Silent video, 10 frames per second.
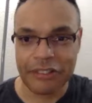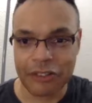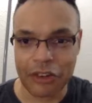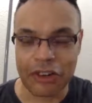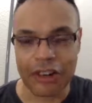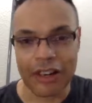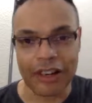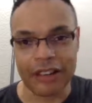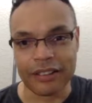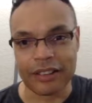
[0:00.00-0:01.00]

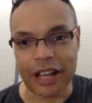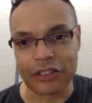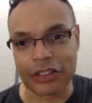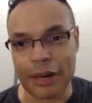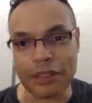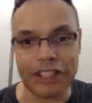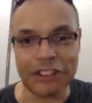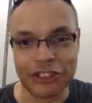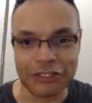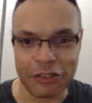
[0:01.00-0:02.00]
for an Oscar
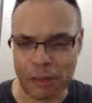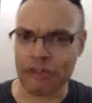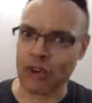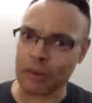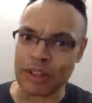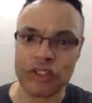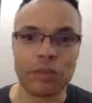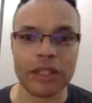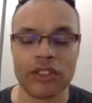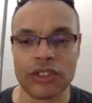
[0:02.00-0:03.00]
nomination for performance,
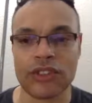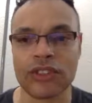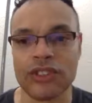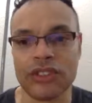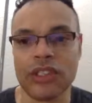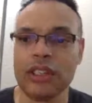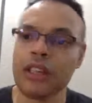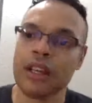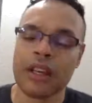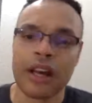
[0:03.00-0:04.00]
but just to see
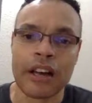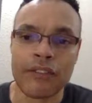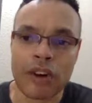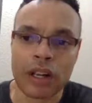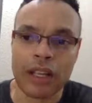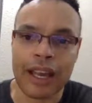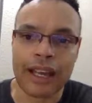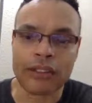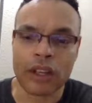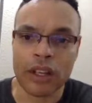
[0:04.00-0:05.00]
how far the
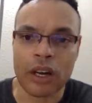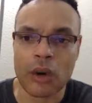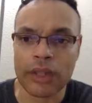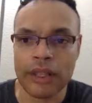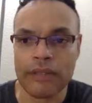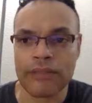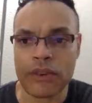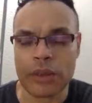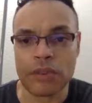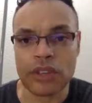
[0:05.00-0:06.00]
actor can go. And even
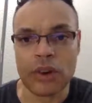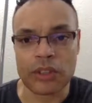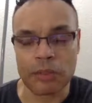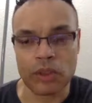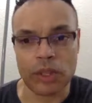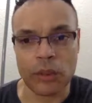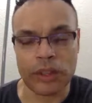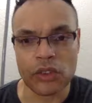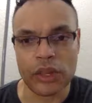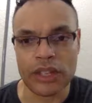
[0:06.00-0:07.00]
for themselves, I'm sure they want
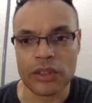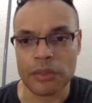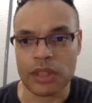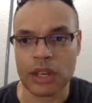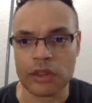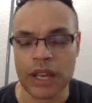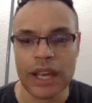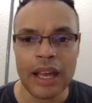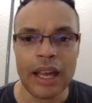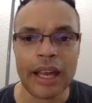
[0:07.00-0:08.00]
to stretch themselves.
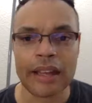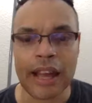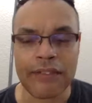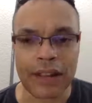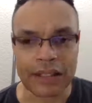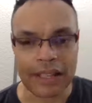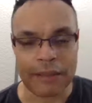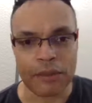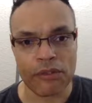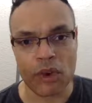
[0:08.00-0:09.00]
And I found a lot
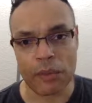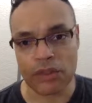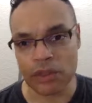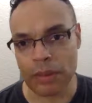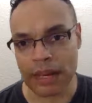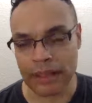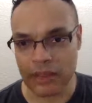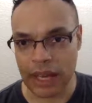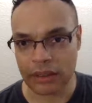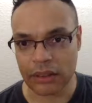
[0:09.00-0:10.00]
of performances by these
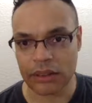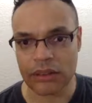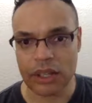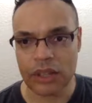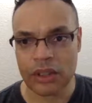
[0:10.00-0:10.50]
actors,